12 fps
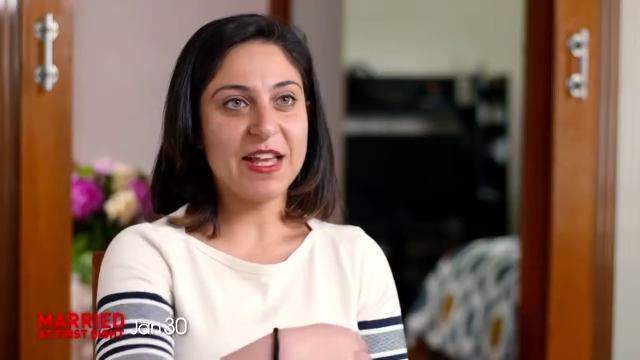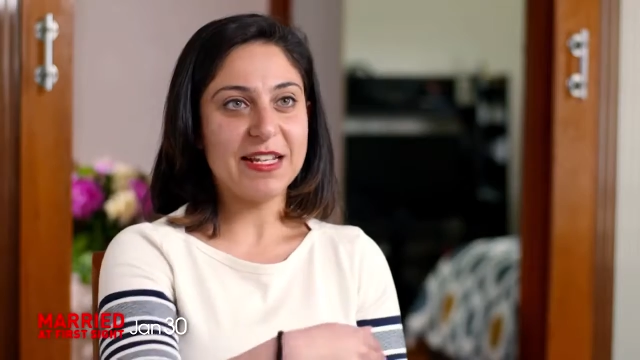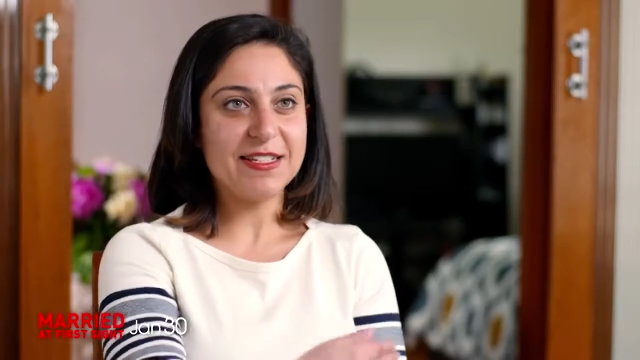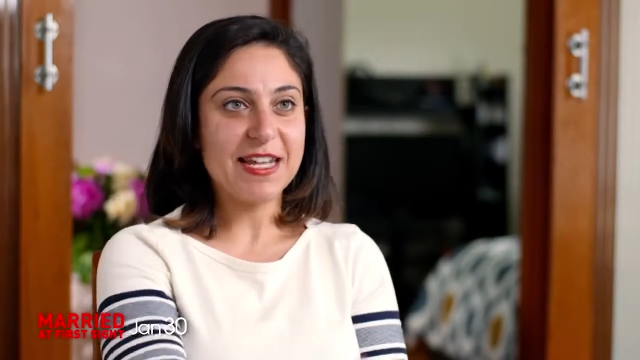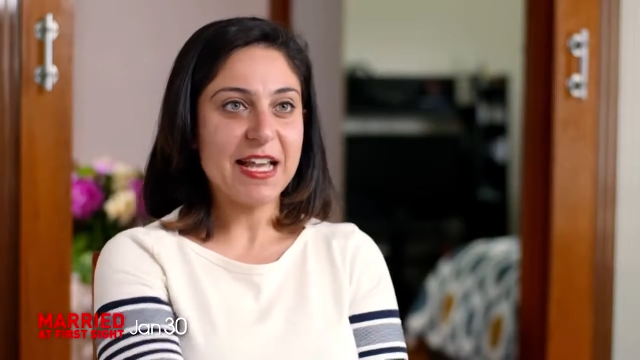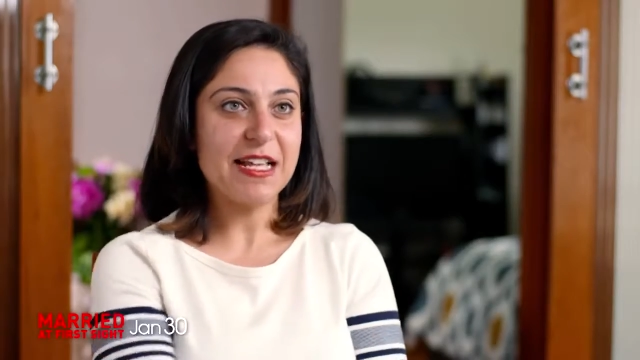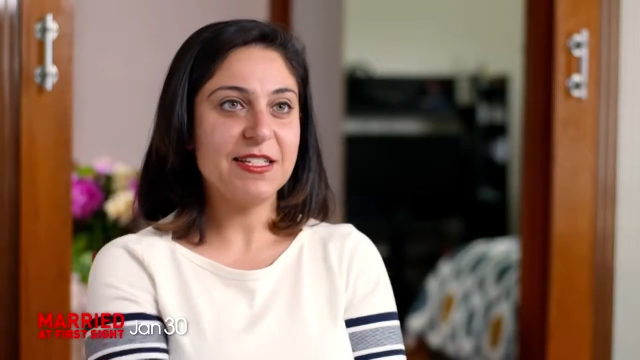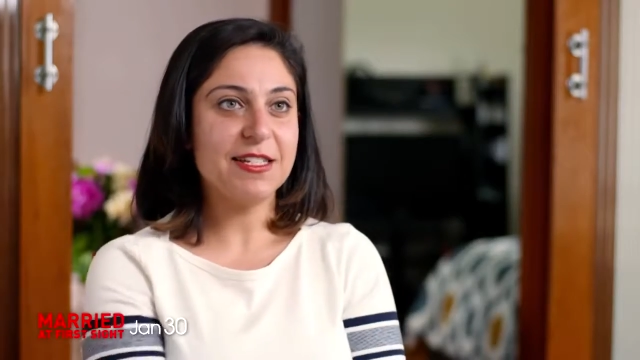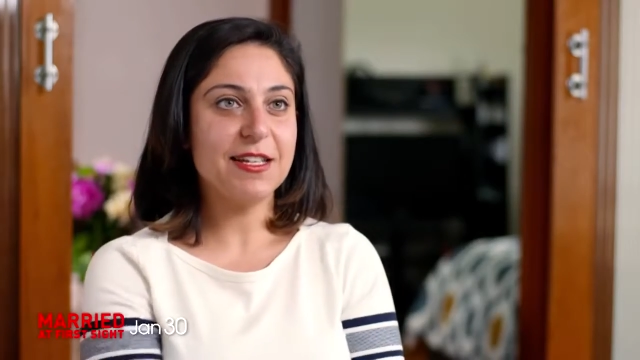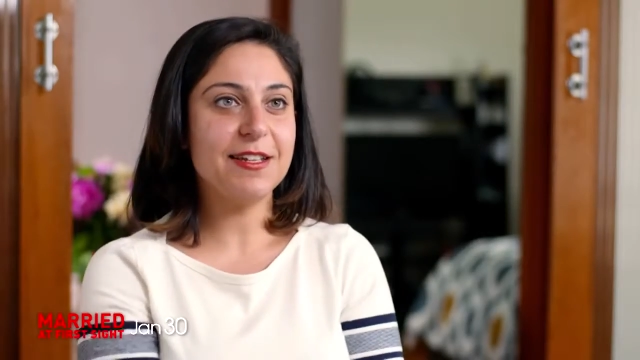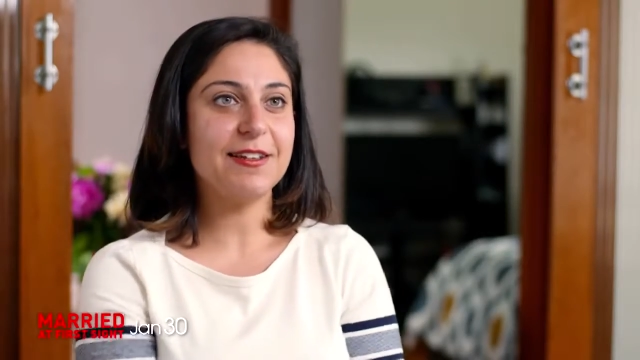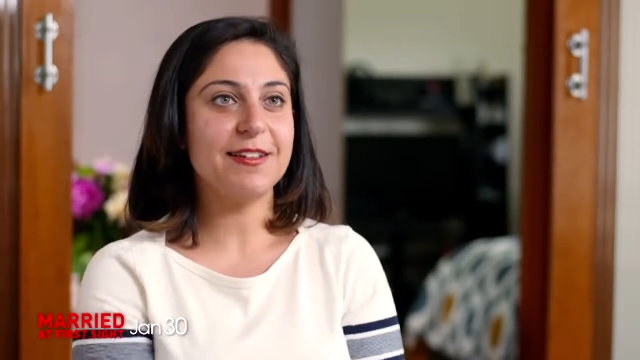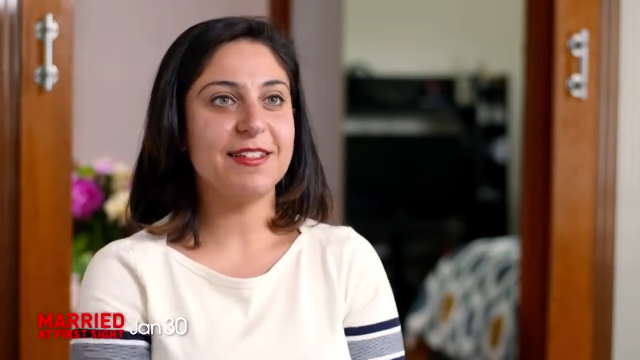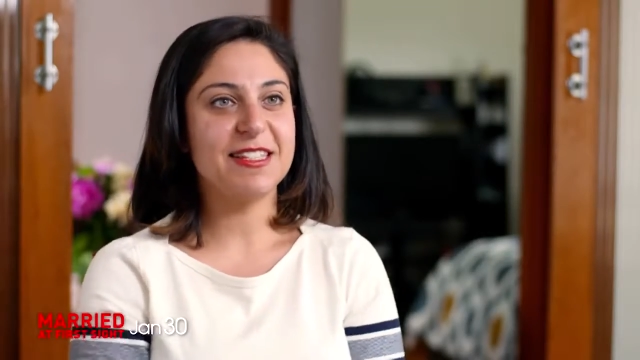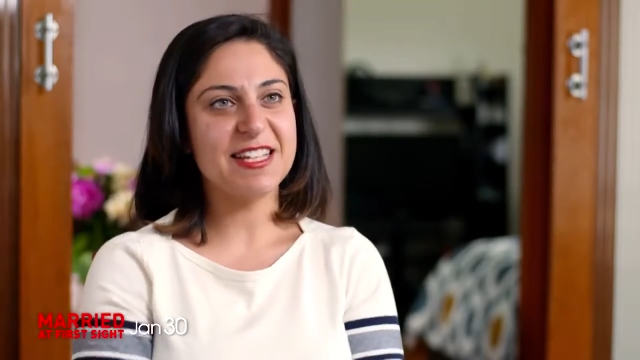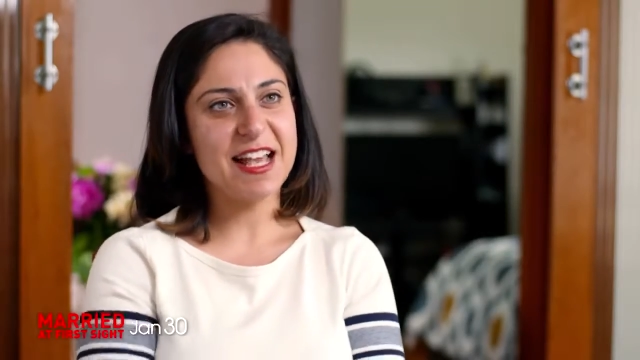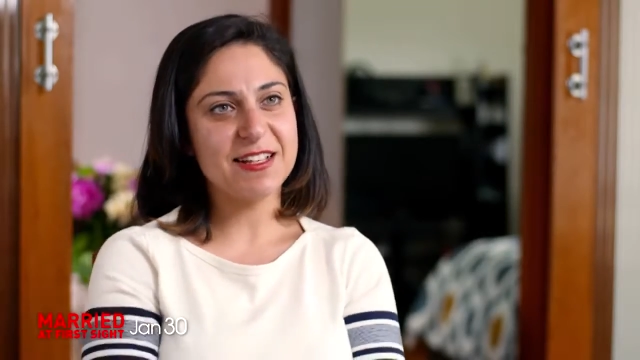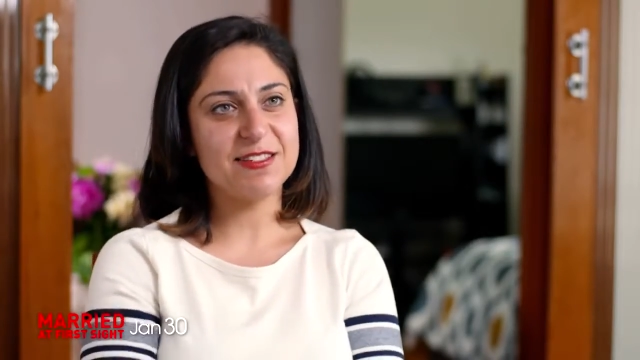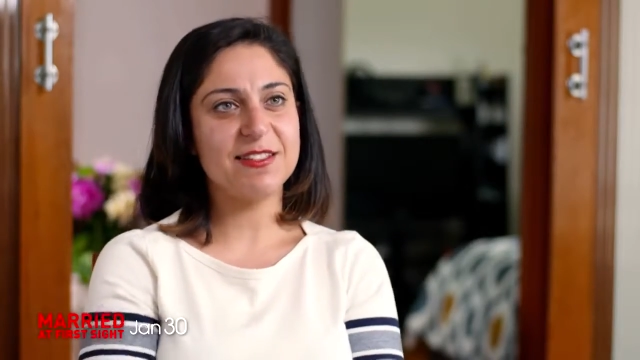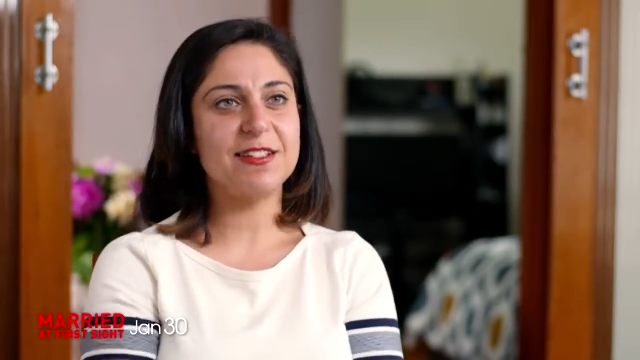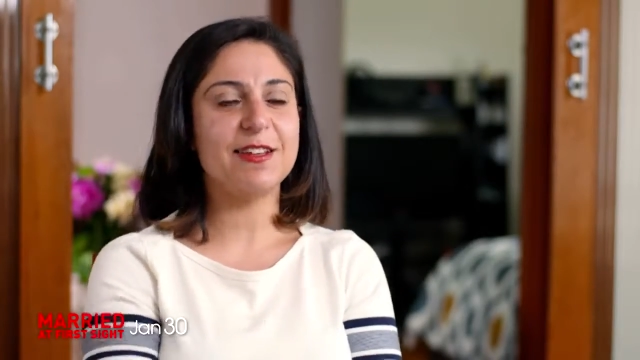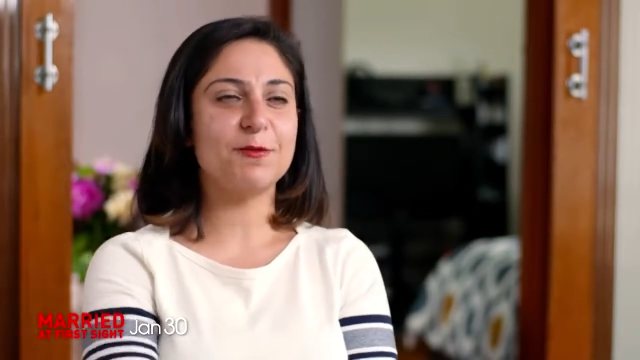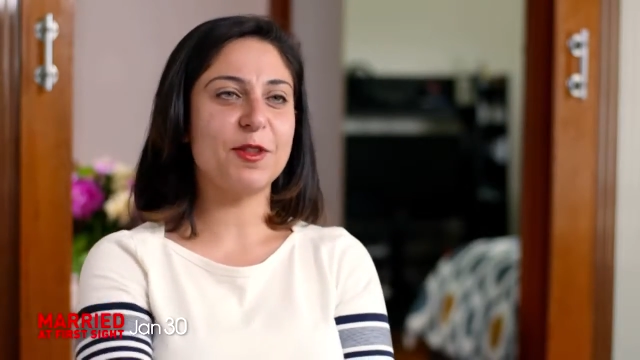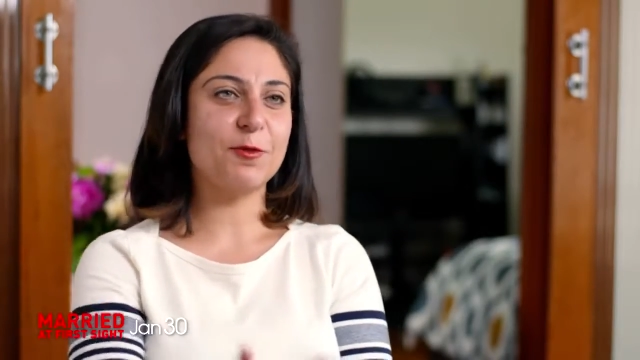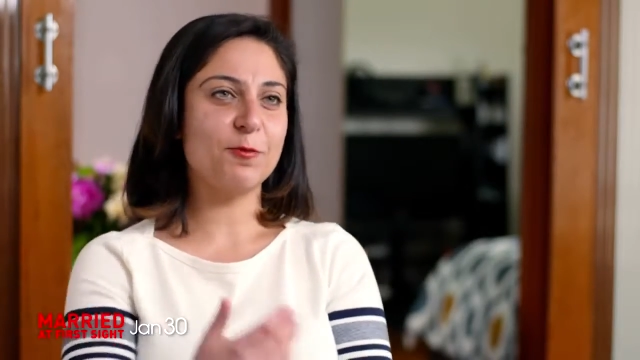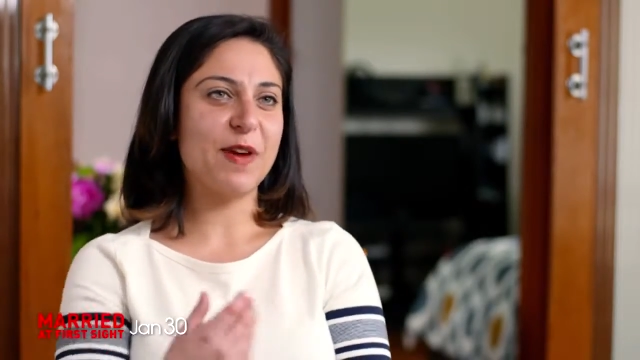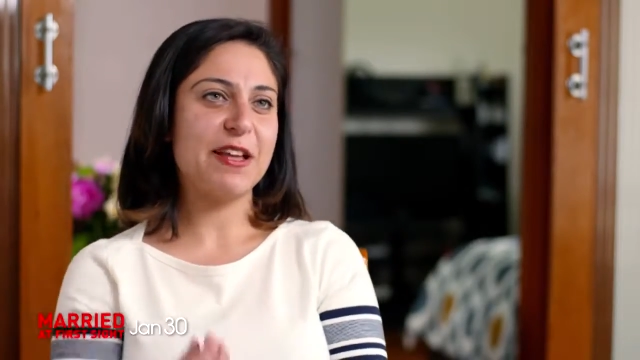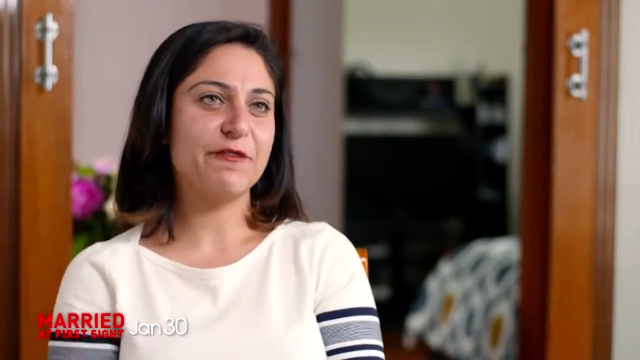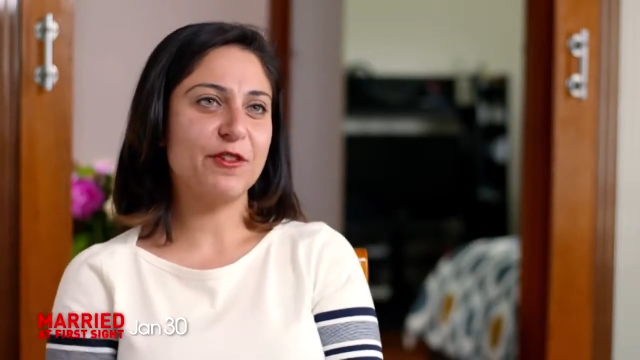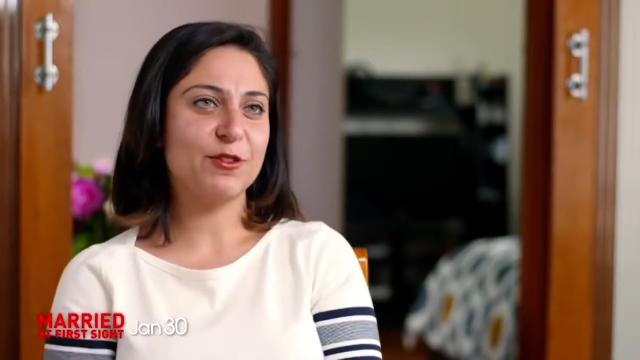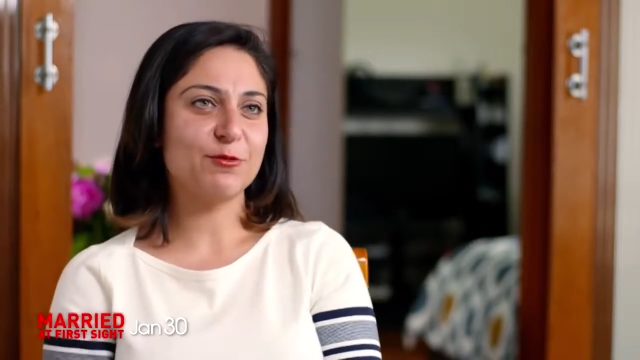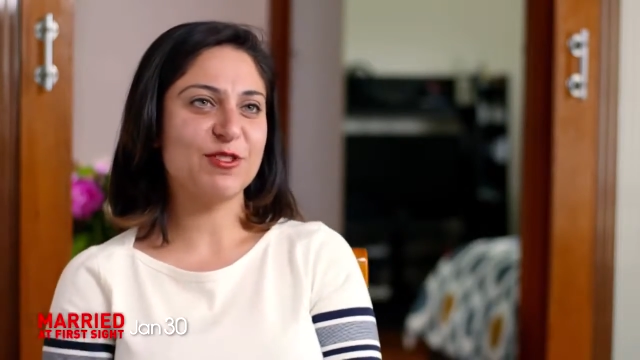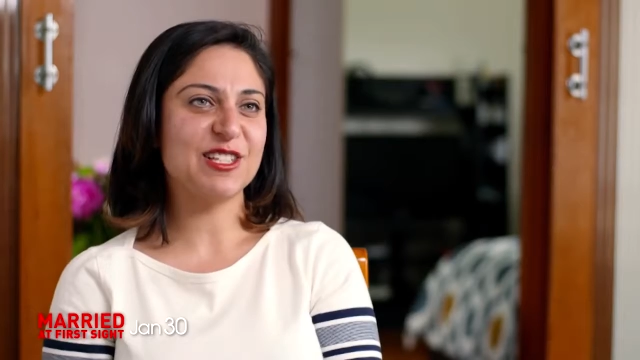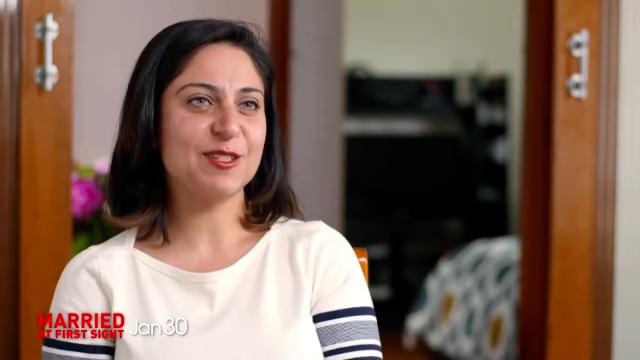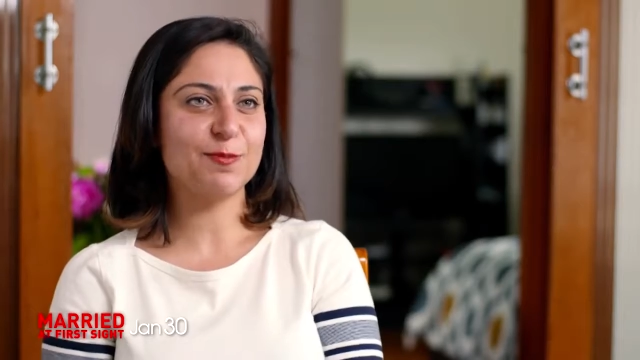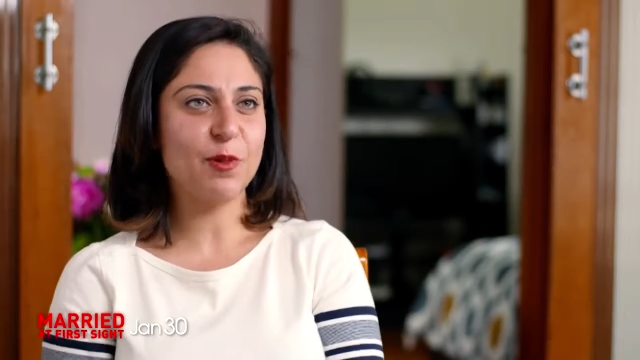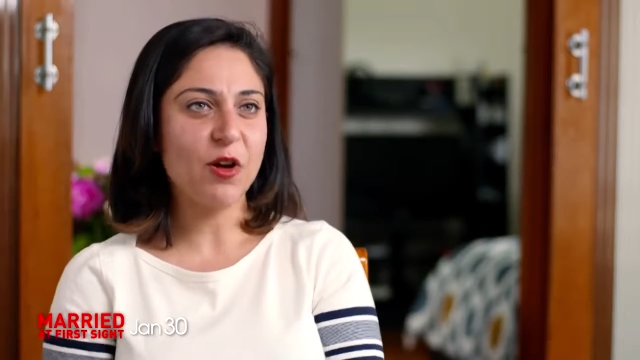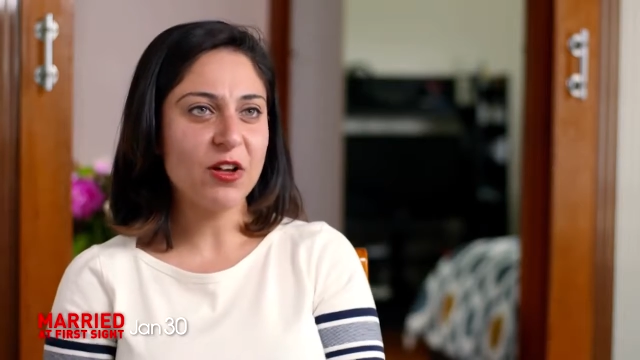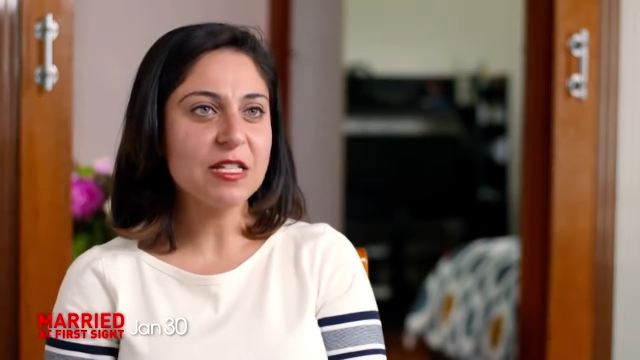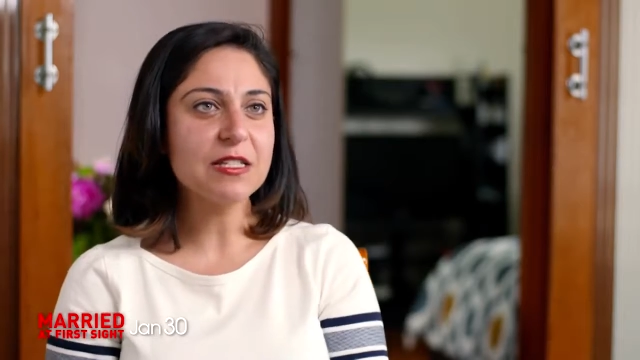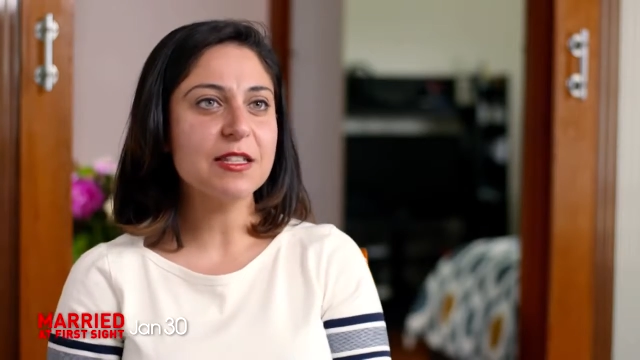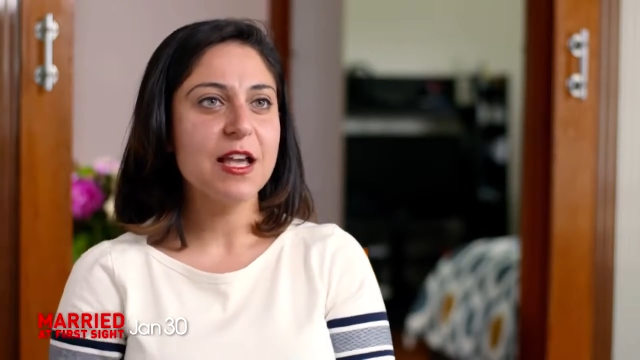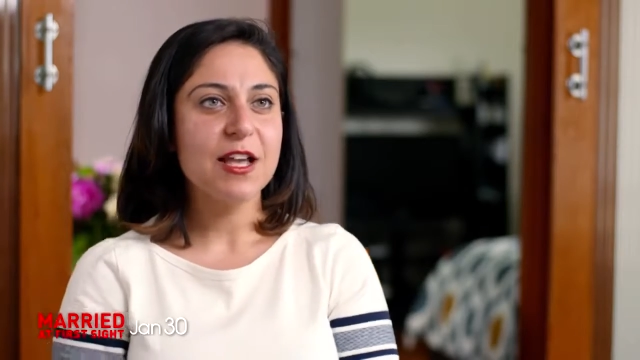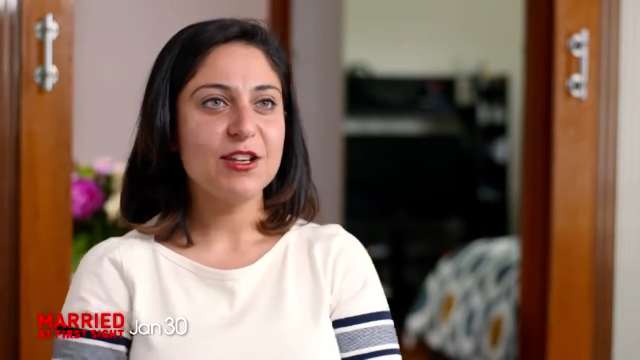that dating and the texting and the wait for the response,